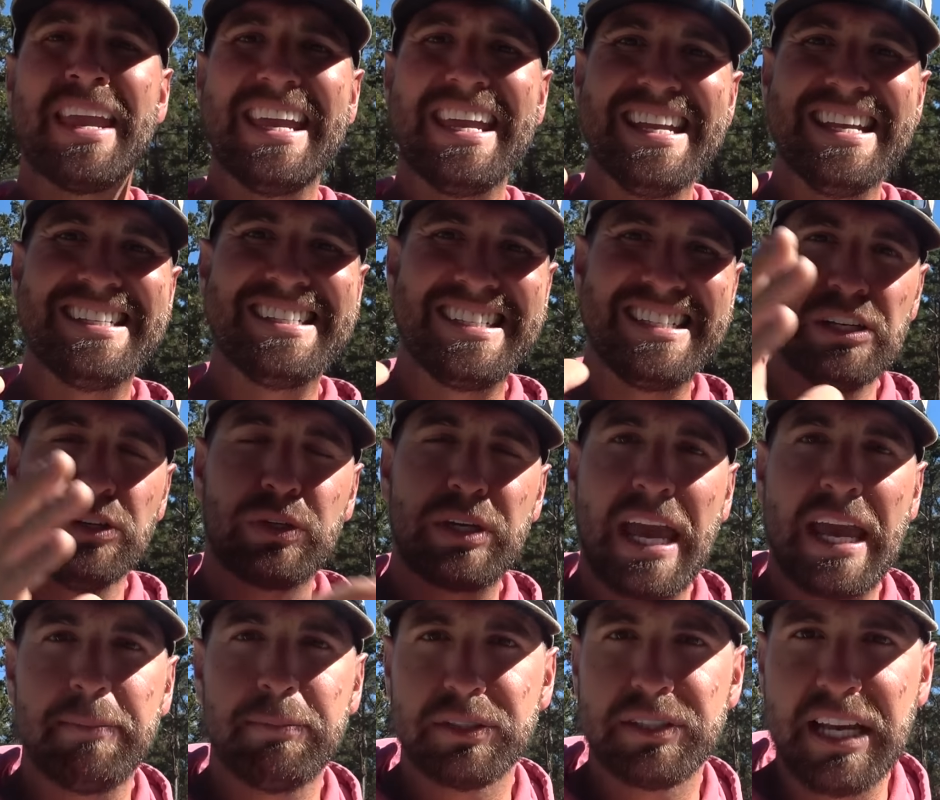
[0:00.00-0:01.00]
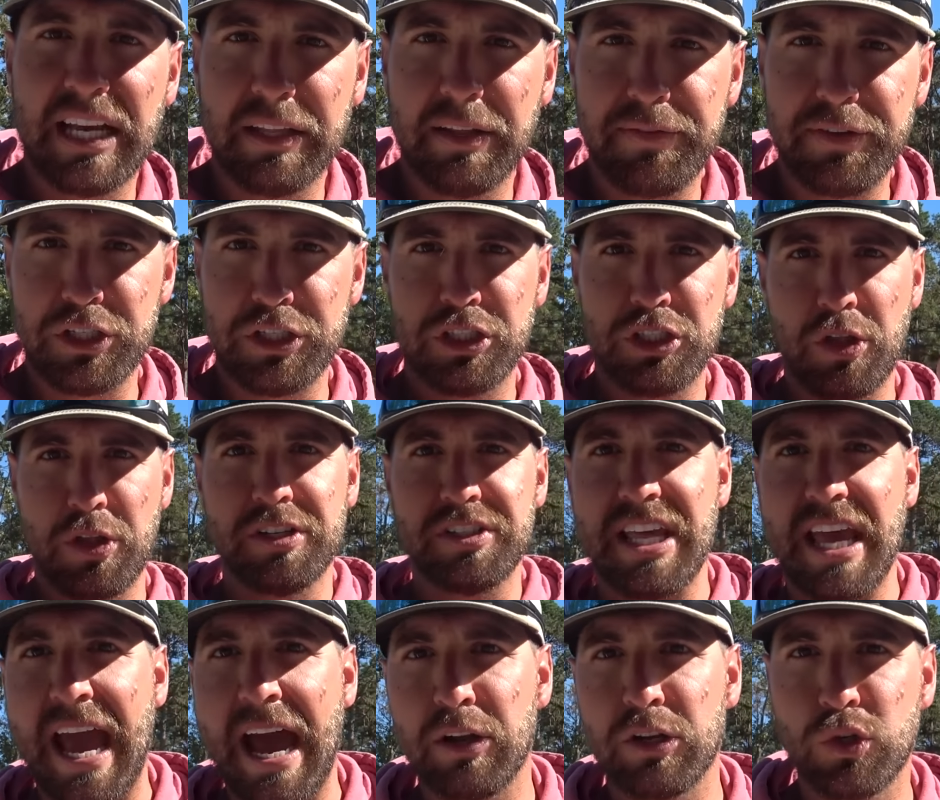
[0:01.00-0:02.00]
is still cable television so there's
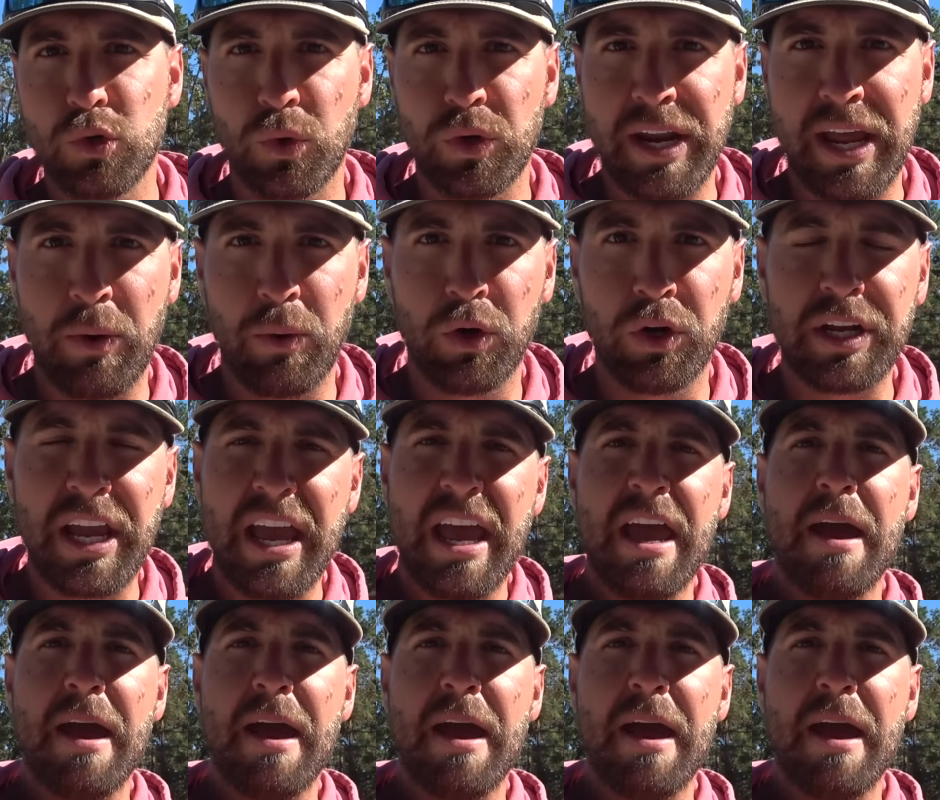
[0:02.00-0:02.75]
the outdoor network